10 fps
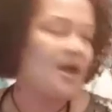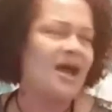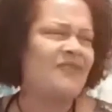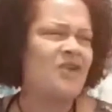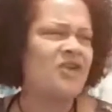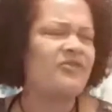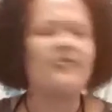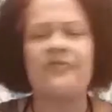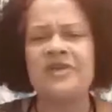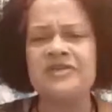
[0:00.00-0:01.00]
I've heard of a
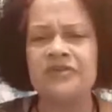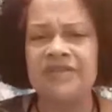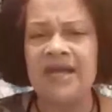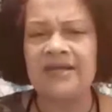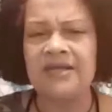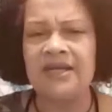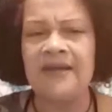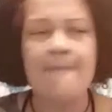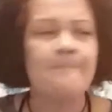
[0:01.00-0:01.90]
freezer technique.